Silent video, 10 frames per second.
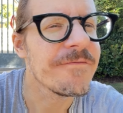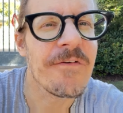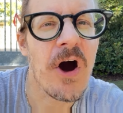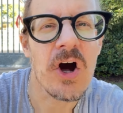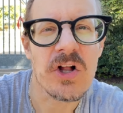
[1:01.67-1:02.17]

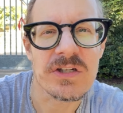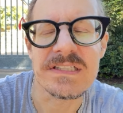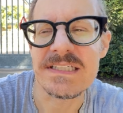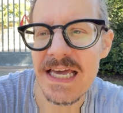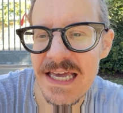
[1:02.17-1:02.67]
fall
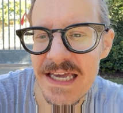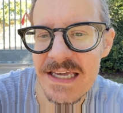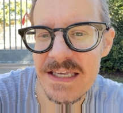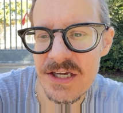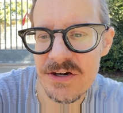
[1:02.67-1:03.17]

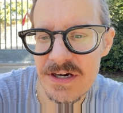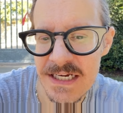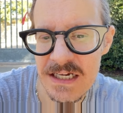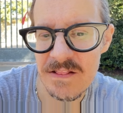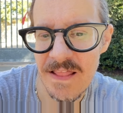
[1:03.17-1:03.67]
day here
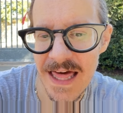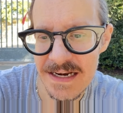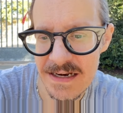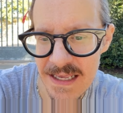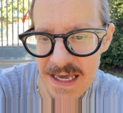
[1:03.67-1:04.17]
in
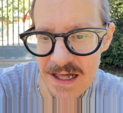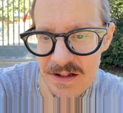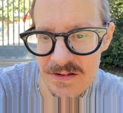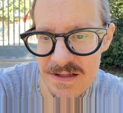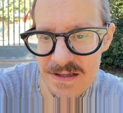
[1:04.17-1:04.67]

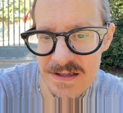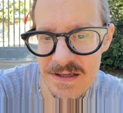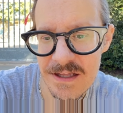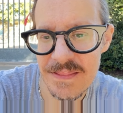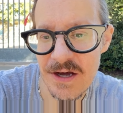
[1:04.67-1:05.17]
Glendale,
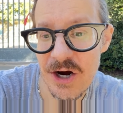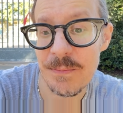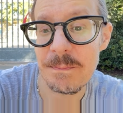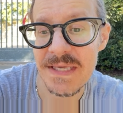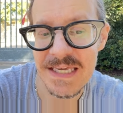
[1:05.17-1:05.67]
the
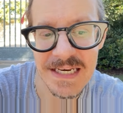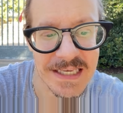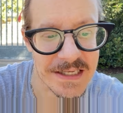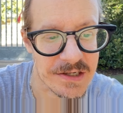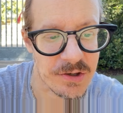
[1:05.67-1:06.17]

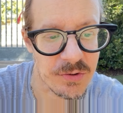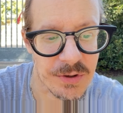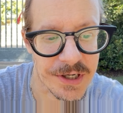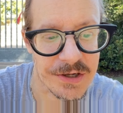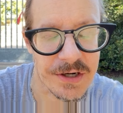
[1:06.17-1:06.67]
Armenian
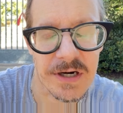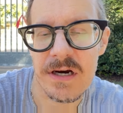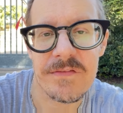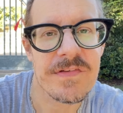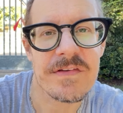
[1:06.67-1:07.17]
quarter
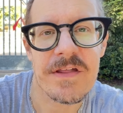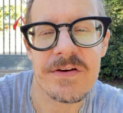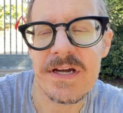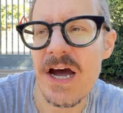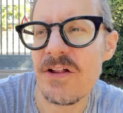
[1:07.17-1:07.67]
of
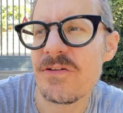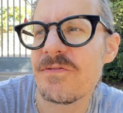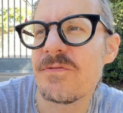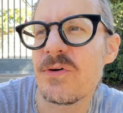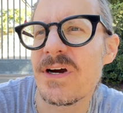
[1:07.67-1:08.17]
Southern
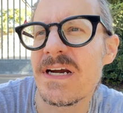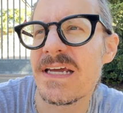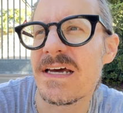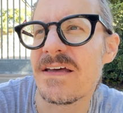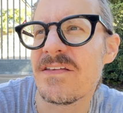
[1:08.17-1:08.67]

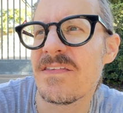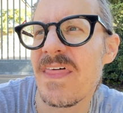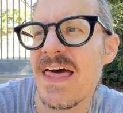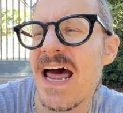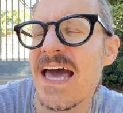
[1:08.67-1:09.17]
California, is
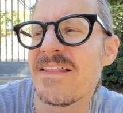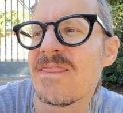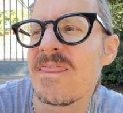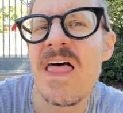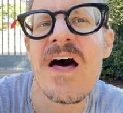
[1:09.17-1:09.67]
that I
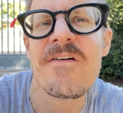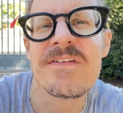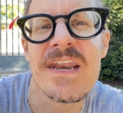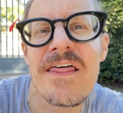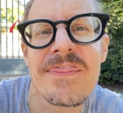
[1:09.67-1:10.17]
love
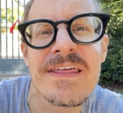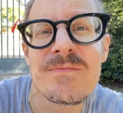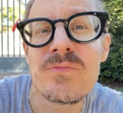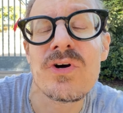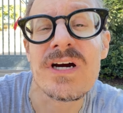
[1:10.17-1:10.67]
nothing
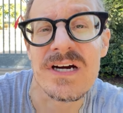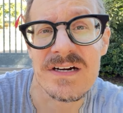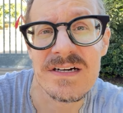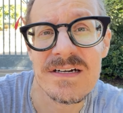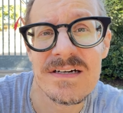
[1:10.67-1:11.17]
more